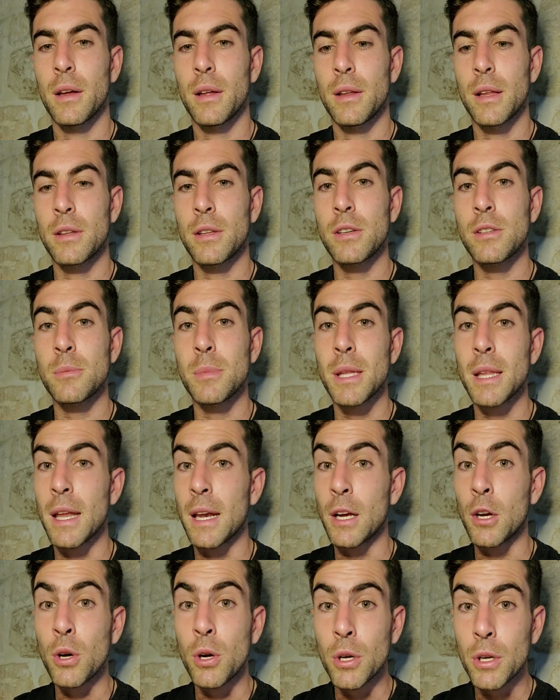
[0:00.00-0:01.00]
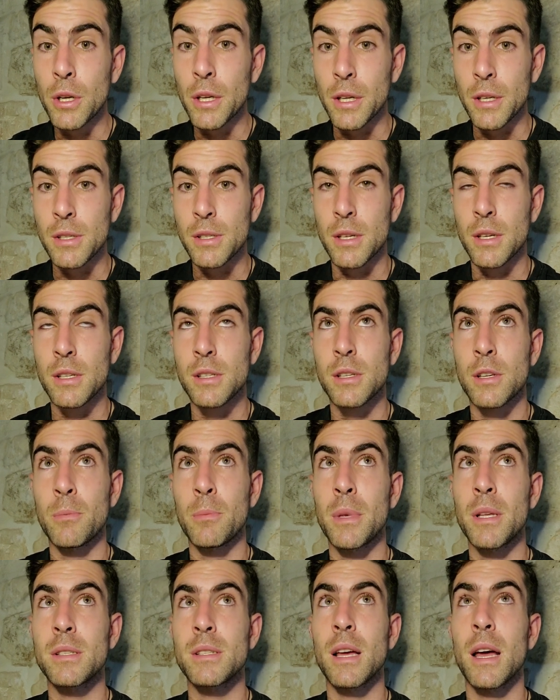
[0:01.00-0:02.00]
doesn't mean that it couldn't exist. It
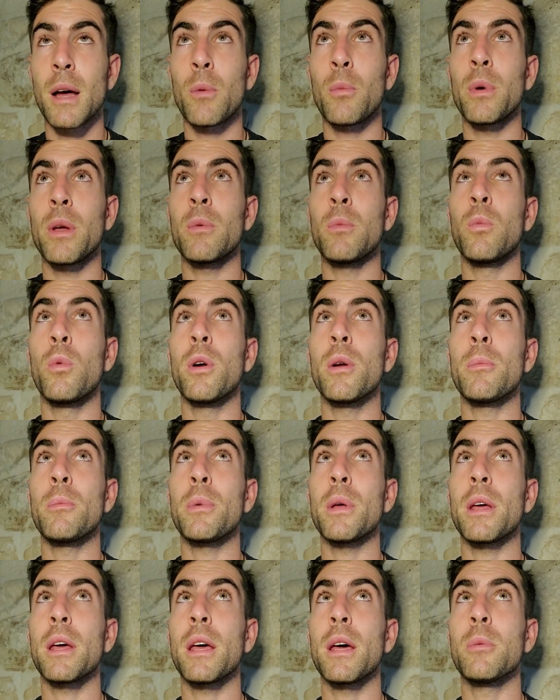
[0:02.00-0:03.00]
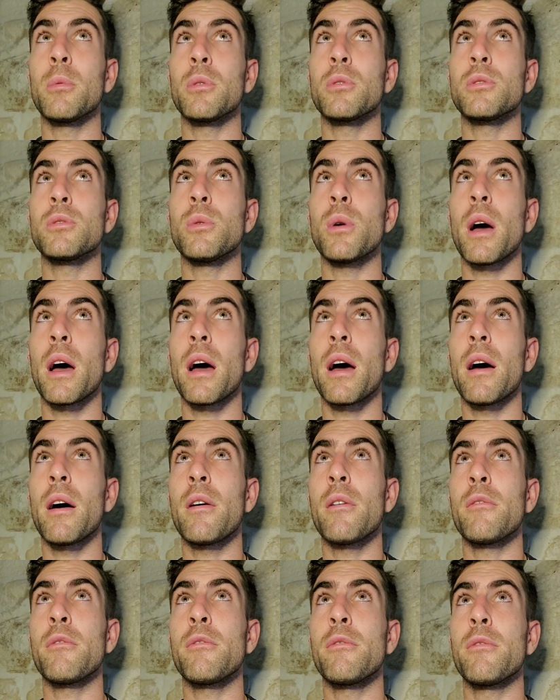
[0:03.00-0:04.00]
means that we wouldn't be able to
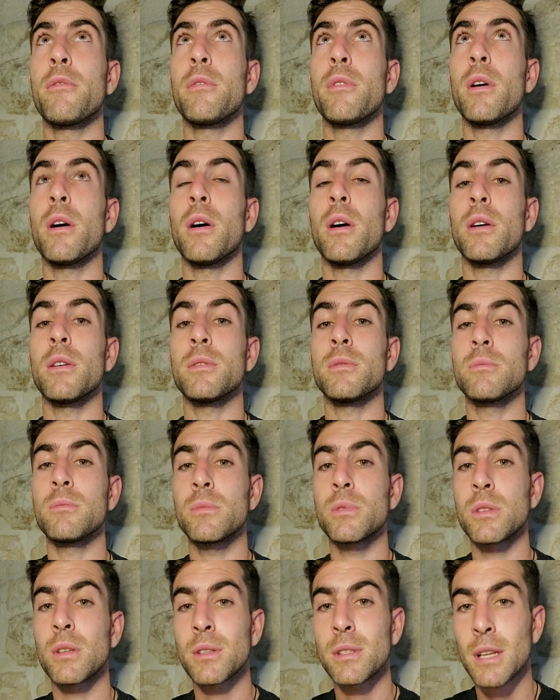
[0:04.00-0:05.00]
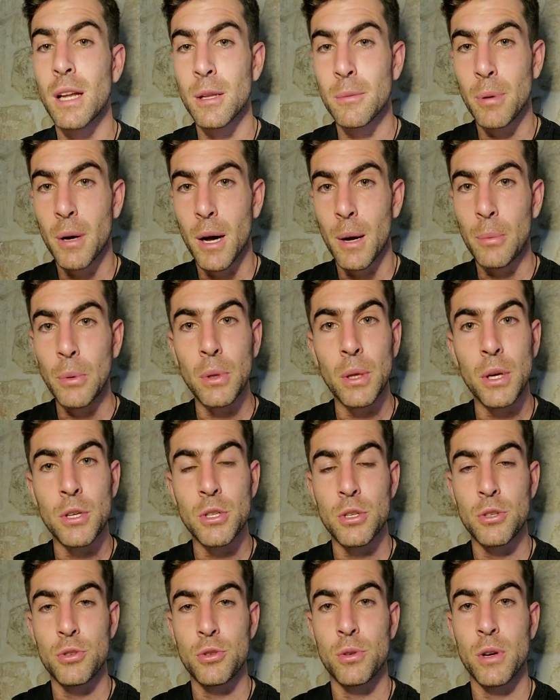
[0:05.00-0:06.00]
have sustained
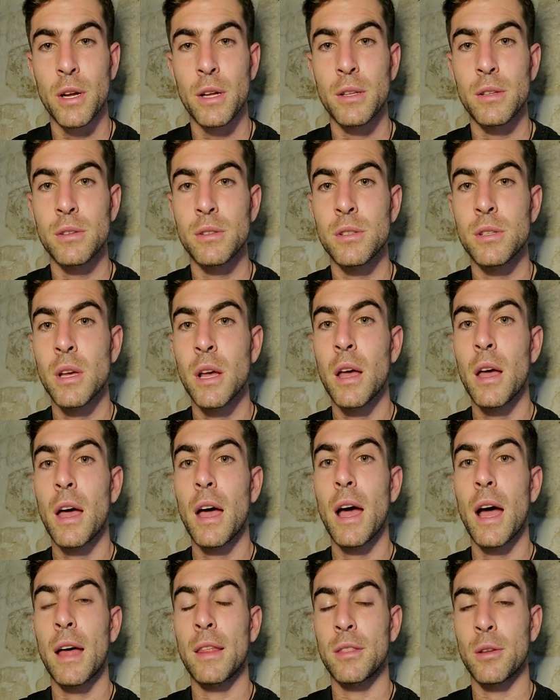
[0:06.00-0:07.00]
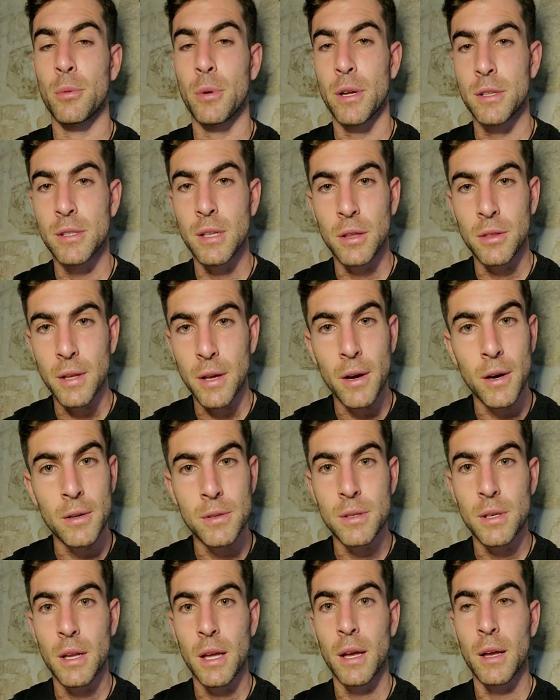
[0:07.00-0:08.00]
population trends at the rates that they are
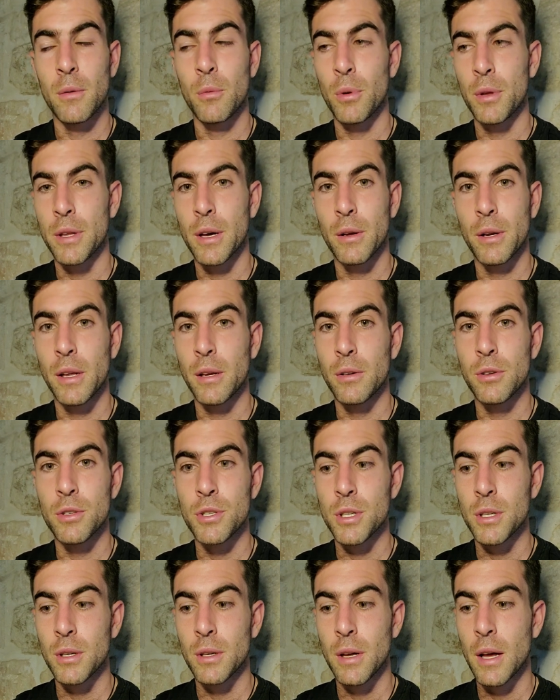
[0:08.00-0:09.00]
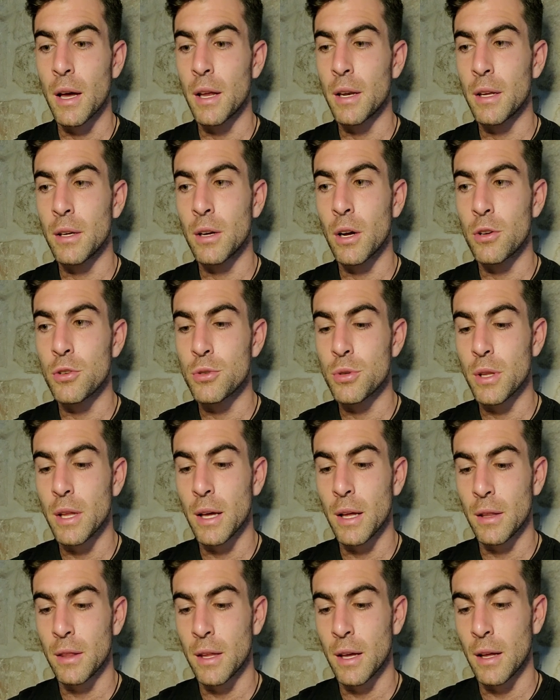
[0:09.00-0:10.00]
today without energy. Any country
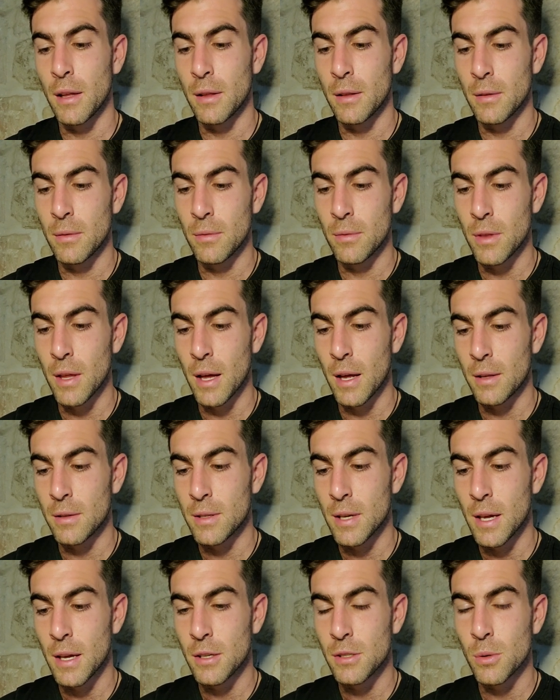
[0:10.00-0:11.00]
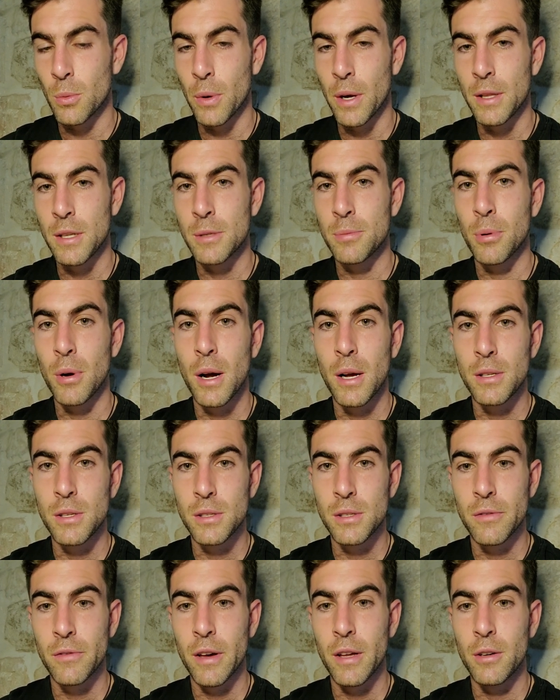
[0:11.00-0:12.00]
that takes away this
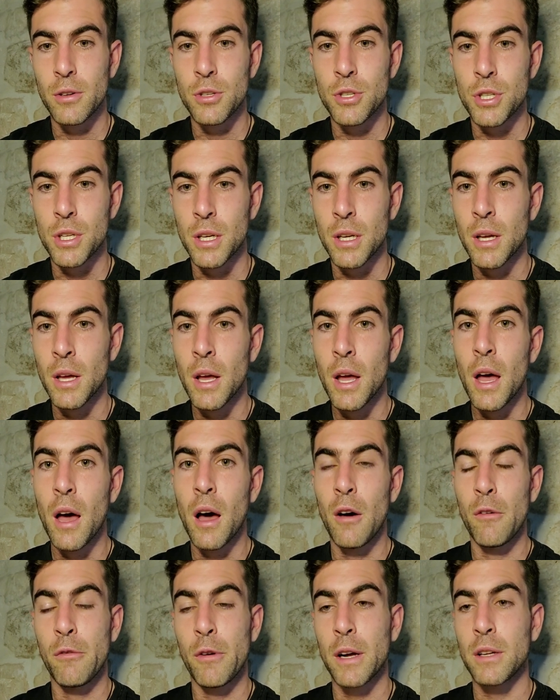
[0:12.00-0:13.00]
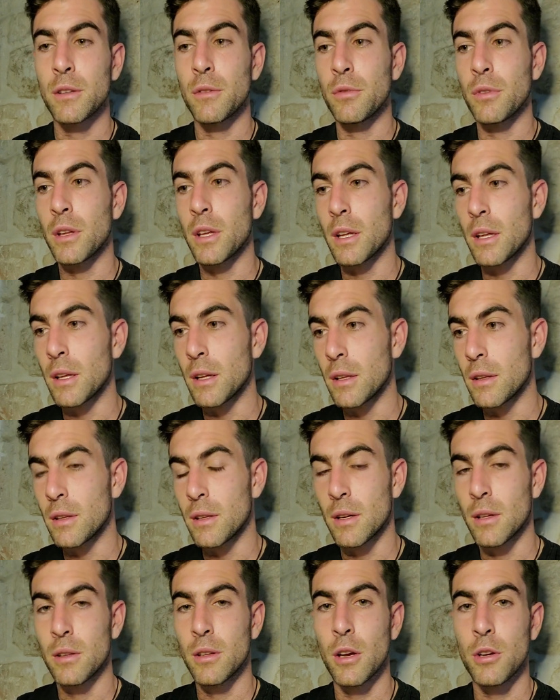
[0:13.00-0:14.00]
process of energy effectively
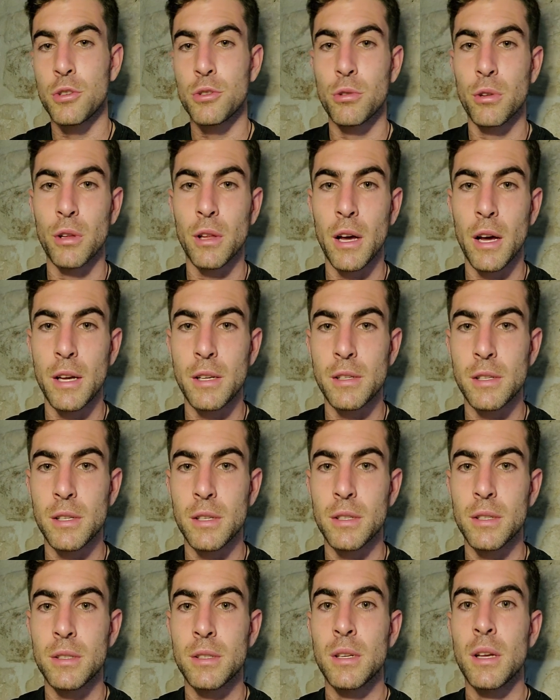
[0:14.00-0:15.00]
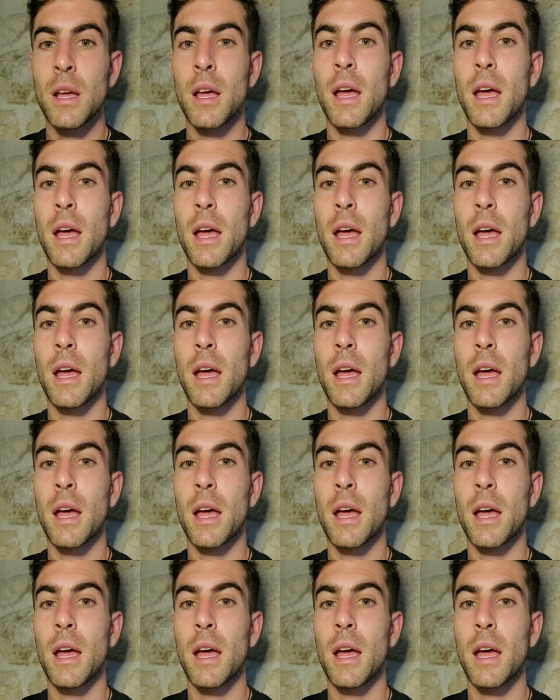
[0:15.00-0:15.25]
deindustrializes.